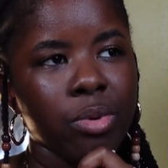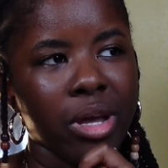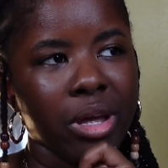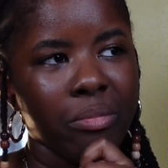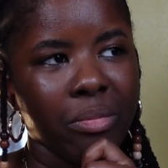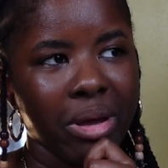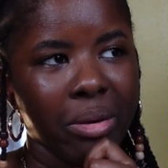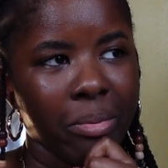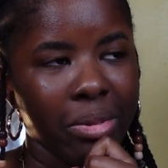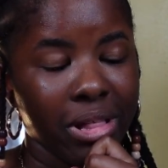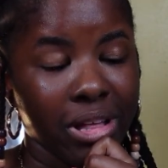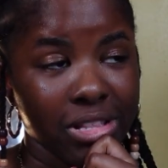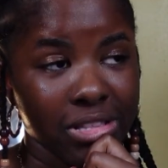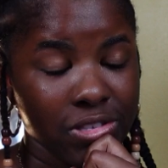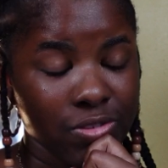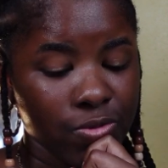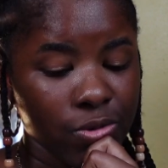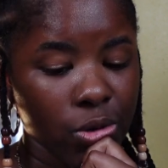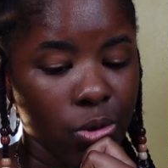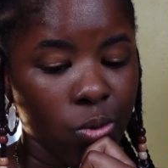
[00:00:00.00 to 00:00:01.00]
and my
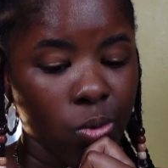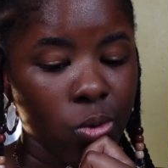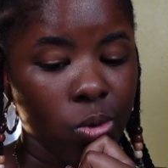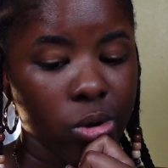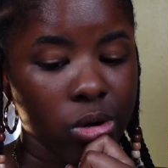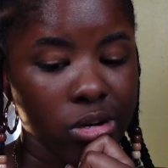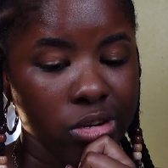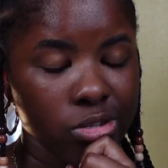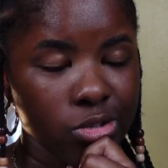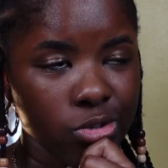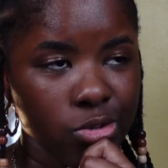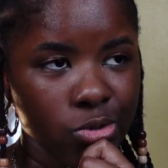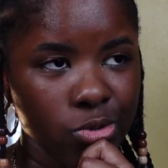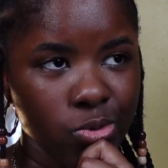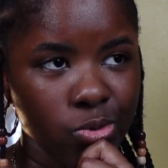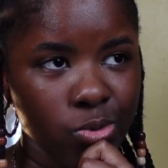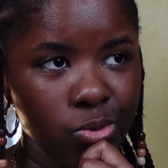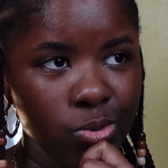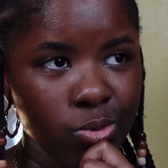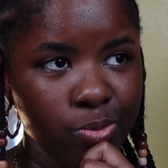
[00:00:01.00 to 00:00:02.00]
plans for
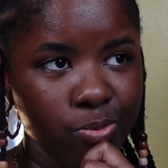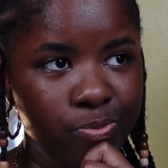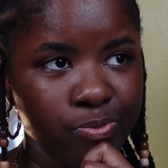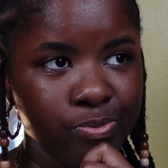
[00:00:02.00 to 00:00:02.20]
Q2,